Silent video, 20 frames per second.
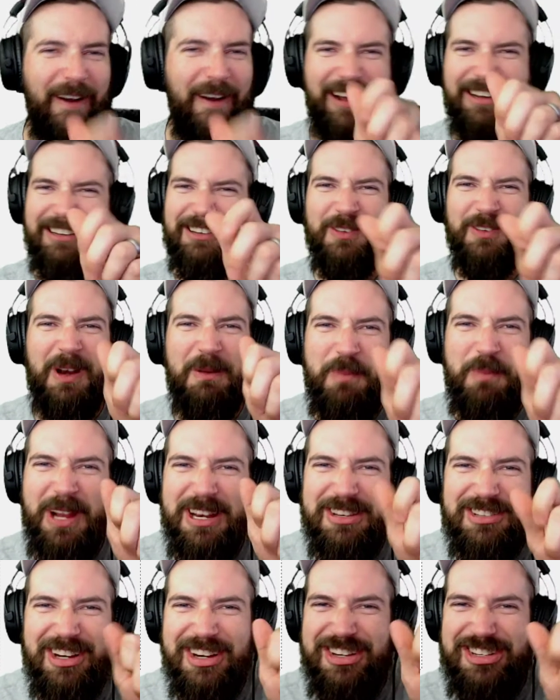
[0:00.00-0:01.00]
just want to
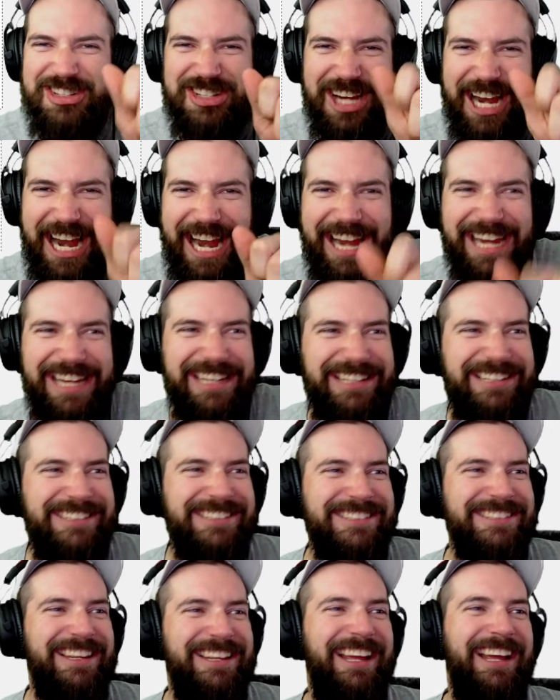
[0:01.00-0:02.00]
pinch your
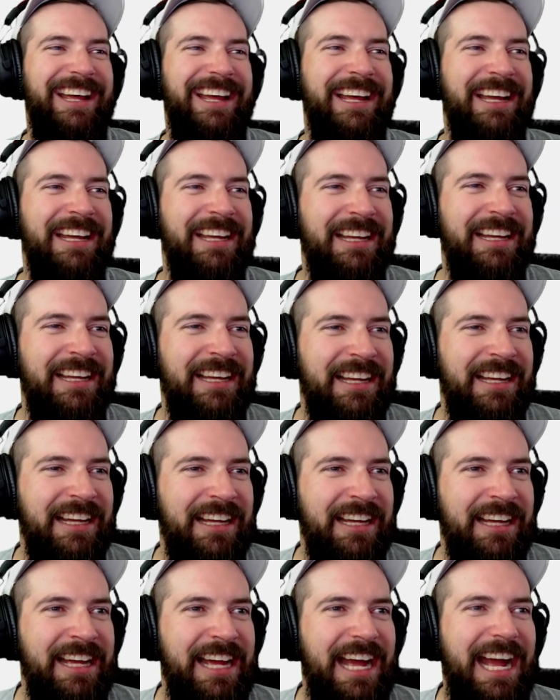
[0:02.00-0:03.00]
cheeks.
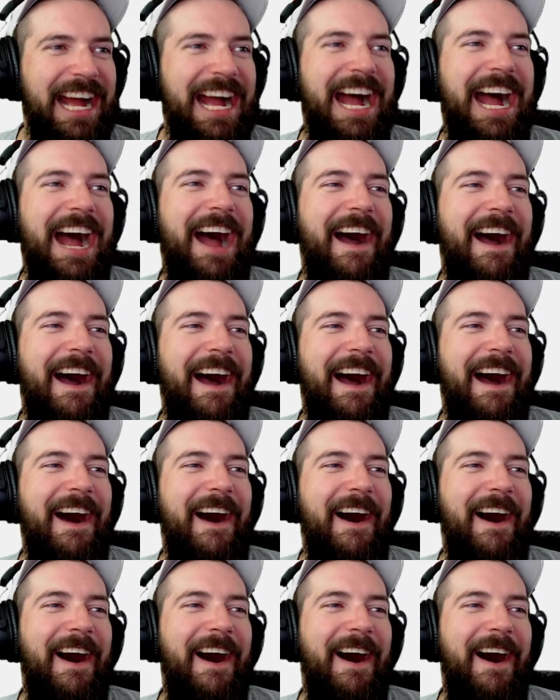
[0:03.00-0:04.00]

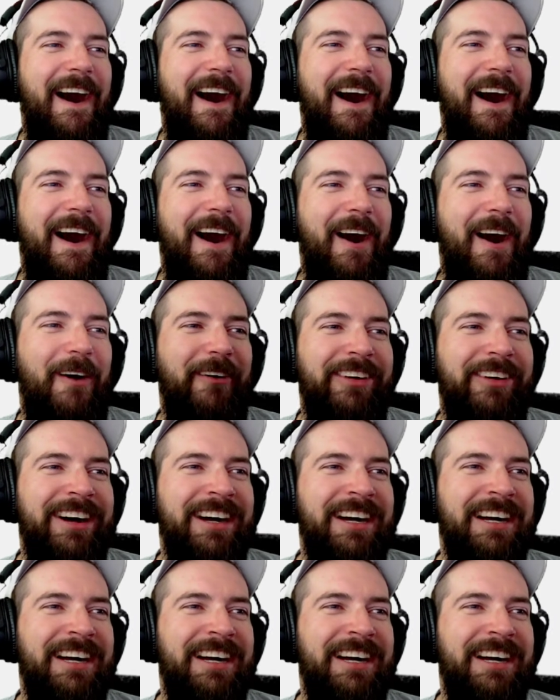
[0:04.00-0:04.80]
Ow!